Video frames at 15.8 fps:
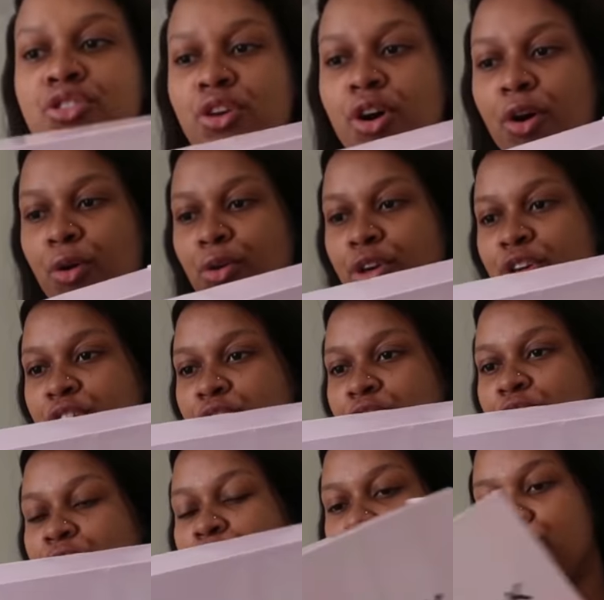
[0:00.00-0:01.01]
so
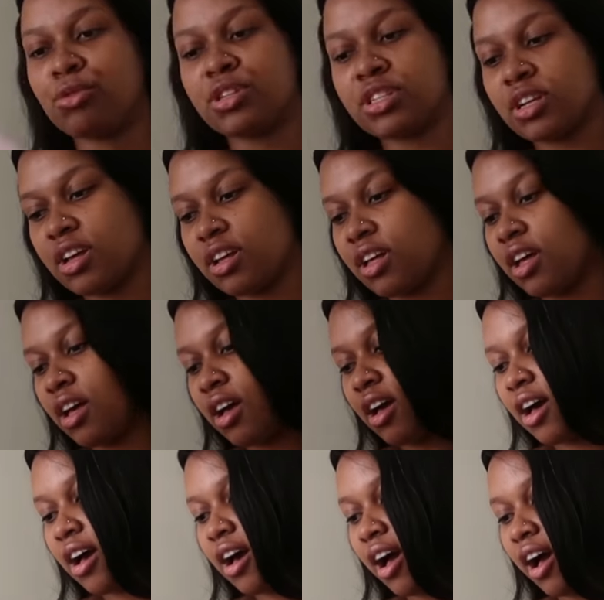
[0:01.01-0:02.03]
cute.
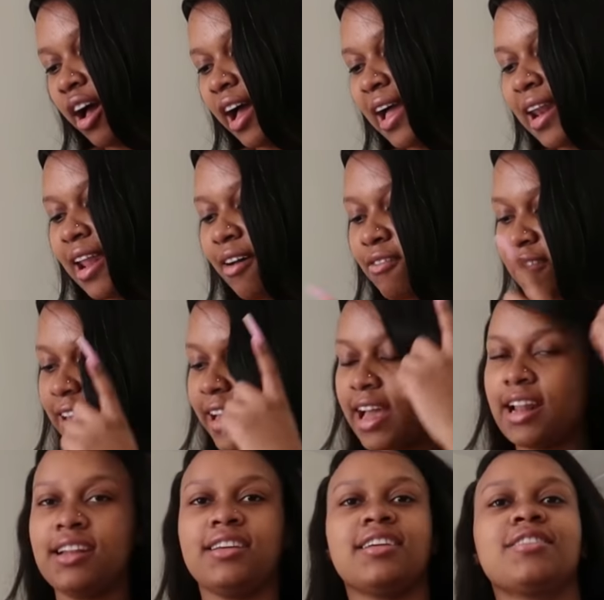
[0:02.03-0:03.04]
Oh, I love the
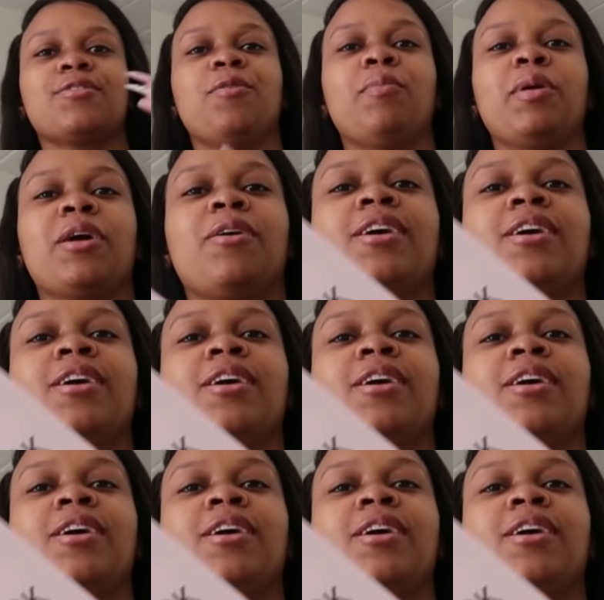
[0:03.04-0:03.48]
colors. Oh my